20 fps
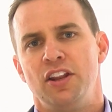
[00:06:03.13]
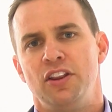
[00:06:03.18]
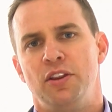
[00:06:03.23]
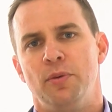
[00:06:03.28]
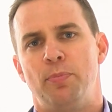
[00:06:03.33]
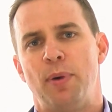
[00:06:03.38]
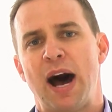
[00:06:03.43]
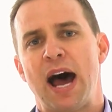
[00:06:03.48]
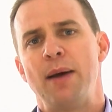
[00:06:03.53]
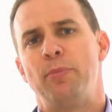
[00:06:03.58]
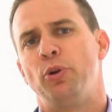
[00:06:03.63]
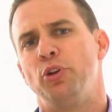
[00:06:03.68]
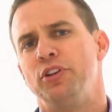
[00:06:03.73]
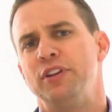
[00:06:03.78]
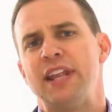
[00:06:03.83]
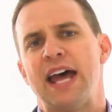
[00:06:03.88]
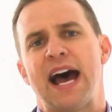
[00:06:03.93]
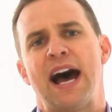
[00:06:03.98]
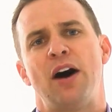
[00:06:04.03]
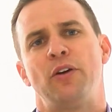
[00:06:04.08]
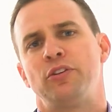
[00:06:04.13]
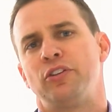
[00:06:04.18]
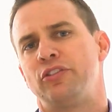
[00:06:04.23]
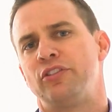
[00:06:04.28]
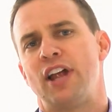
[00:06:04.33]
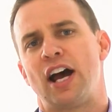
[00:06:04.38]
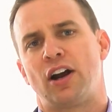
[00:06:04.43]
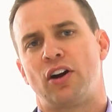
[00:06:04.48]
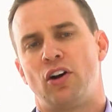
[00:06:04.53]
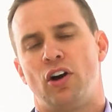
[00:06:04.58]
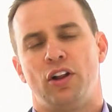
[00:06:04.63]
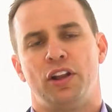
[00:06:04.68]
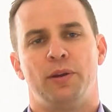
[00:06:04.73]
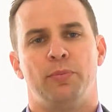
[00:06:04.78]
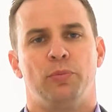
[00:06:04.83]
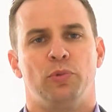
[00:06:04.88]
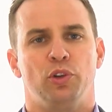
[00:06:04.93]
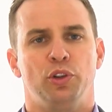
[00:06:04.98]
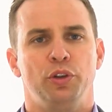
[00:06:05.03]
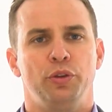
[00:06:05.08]
The Bible now does not call
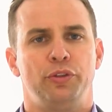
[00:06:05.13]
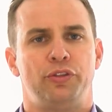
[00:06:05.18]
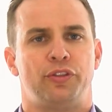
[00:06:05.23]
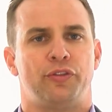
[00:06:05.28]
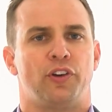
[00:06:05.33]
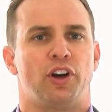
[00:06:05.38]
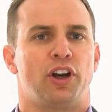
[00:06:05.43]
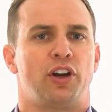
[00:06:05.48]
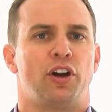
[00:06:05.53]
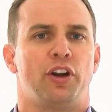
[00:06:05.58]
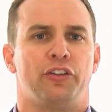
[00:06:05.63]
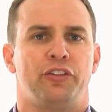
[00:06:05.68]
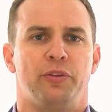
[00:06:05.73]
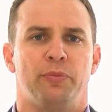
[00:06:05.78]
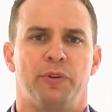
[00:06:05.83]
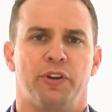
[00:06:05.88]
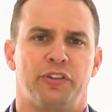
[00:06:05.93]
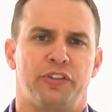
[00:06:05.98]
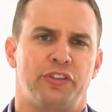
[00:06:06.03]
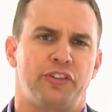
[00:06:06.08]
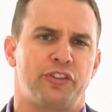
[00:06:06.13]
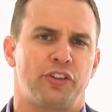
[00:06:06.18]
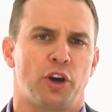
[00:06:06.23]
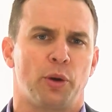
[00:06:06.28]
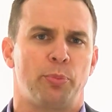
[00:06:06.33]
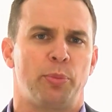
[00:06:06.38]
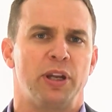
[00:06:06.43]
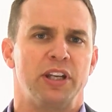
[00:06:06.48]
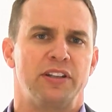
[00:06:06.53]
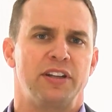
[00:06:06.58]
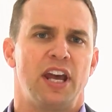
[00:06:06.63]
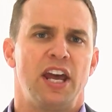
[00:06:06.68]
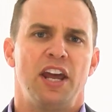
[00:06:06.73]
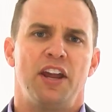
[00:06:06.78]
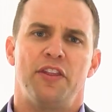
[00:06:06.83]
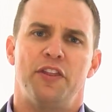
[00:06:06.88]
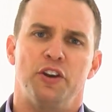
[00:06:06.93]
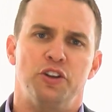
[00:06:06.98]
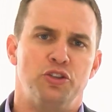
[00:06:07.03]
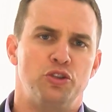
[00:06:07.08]
him Lucifer. It calls him the serpent,
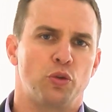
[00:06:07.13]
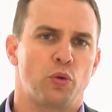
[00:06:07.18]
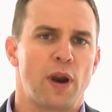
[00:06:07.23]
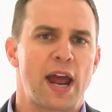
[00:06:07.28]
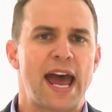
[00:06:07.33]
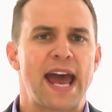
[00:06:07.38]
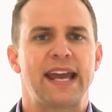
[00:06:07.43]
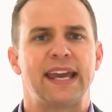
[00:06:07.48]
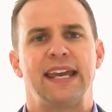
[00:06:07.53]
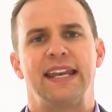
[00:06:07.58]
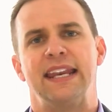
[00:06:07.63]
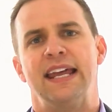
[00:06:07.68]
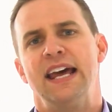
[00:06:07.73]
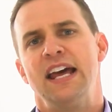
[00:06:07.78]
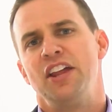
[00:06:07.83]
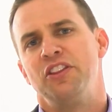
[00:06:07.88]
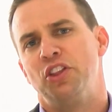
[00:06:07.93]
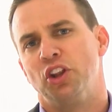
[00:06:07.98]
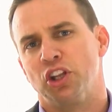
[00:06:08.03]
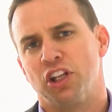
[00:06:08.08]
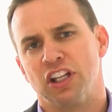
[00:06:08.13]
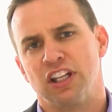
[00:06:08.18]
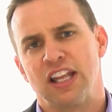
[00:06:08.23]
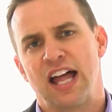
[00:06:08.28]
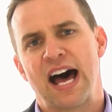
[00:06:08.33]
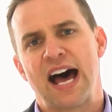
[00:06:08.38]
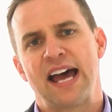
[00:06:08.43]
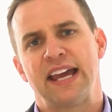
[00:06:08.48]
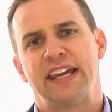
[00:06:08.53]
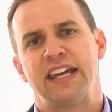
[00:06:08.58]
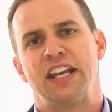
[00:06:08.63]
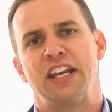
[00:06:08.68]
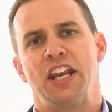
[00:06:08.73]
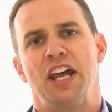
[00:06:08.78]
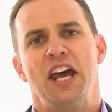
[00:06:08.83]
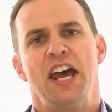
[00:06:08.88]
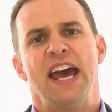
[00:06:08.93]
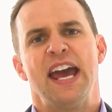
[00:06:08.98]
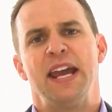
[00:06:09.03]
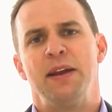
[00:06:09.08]
the dragon, the
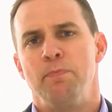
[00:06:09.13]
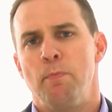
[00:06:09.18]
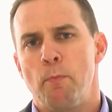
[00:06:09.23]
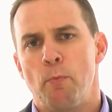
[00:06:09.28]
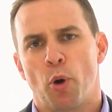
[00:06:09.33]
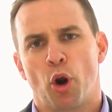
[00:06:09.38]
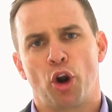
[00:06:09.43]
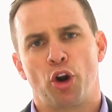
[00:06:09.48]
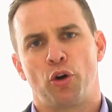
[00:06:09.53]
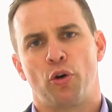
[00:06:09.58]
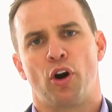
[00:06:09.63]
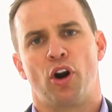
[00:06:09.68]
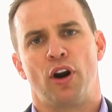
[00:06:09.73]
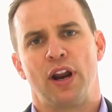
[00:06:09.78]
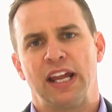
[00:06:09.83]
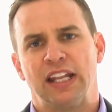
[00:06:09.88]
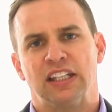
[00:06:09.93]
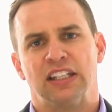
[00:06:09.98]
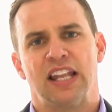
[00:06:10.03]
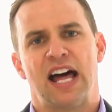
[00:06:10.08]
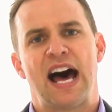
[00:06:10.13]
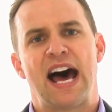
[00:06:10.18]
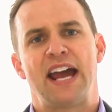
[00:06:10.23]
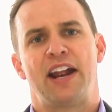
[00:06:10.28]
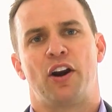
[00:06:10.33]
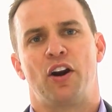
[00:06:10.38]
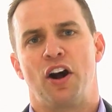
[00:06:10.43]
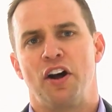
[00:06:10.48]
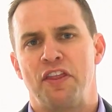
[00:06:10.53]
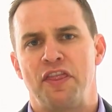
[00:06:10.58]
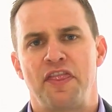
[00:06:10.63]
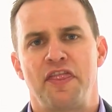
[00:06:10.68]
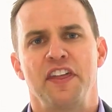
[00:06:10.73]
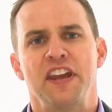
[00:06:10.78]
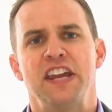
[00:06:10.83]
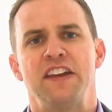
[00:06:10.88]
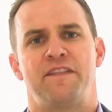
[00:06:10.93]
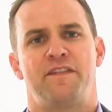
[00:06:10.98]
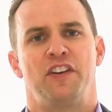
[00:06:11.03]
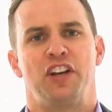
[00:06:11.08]
lion, a murderer, a liar, a
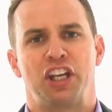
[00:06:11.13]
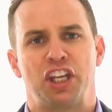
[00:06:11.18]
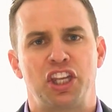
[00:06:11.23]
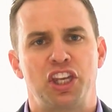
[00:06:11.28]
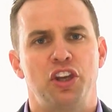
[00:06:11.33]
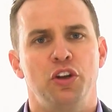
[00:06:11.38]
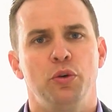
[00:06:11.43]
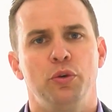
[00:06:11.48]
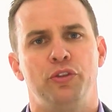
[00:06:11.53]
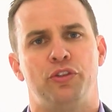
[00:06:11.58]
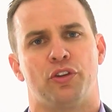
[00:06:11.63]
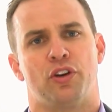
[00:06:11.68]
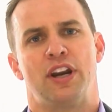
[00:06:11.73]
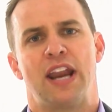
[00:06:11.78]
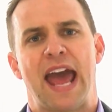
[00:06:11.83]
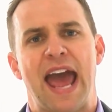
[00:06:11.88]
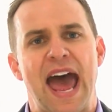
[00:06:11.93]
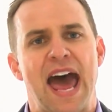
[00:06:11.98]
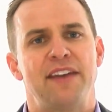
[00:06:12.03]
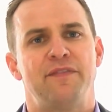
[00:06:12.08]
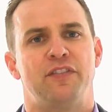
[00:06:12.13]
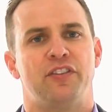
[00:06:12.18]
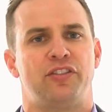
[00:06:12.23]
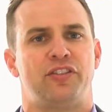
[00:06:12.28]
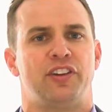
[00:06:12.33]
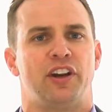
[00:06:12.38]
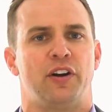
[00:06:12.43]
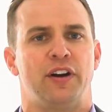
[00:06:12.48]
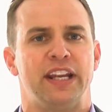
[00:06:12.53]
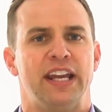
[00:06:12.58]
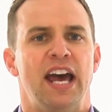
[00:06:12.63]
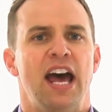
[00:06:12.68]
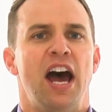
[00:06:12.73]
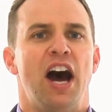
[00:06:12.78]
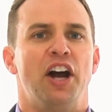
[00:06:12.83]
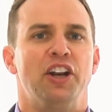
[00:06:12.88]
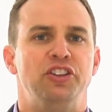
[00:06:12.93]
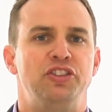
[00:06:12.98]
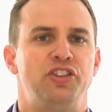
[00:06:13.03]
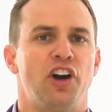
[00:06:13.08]
thief, an accuser, an adversary,
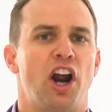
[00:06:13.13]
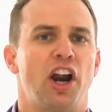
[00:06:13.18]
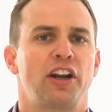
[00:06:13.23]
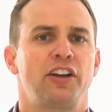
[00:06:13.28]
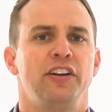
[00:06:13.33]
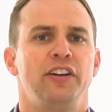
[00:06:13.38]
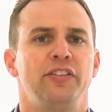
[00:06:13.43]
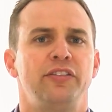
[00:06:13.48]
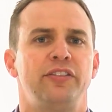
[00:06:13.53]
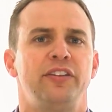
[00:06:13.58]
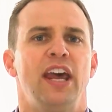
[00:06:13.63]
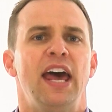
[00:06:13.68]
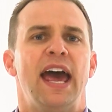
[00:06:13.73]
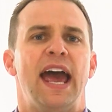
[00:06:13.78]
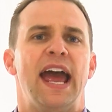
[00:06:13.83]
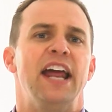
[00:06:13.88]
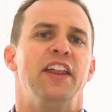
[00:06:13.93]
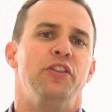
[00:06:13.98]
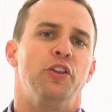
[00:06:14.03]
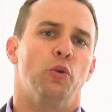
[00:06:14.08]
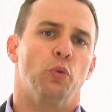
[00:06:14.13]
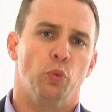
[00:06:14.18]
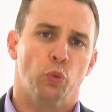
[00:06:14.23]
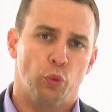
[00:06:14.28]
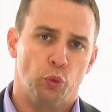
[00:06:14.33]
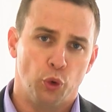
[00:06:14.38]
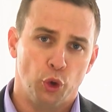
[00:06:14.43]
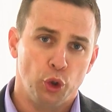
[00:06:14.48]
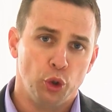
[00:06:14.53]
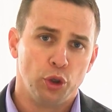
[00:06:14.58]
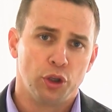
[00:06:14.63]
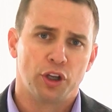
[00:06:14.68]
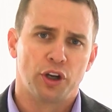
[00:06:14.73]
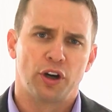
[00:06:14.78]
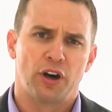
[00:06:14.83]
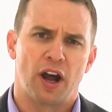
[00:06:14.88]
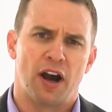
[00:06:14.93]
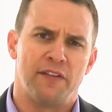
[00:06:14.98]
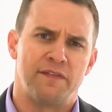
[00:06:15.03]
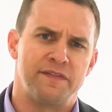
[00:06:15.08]
a darkness, and the
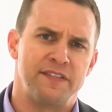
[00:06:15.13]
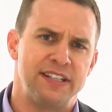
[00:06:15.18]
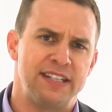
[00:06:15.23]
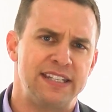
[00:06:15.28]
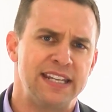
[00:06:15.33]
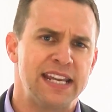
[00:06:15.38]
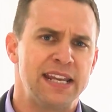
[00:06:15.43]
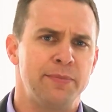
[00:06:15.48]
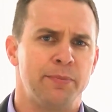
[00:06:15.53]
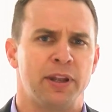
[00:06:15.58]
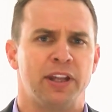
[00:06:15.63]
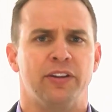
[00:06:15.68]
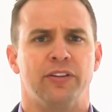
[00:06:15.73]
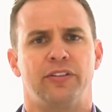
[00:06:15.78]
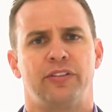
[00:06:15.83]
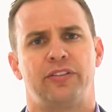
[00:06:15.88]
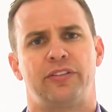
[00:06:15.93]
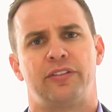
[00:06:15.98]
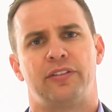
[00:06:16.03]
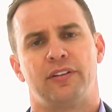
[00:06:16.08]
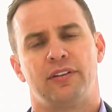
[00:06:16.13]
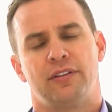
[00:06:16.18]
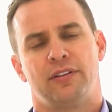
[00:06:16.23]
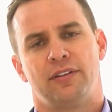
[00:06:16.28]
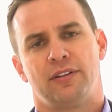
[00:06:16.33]
ruler of demons.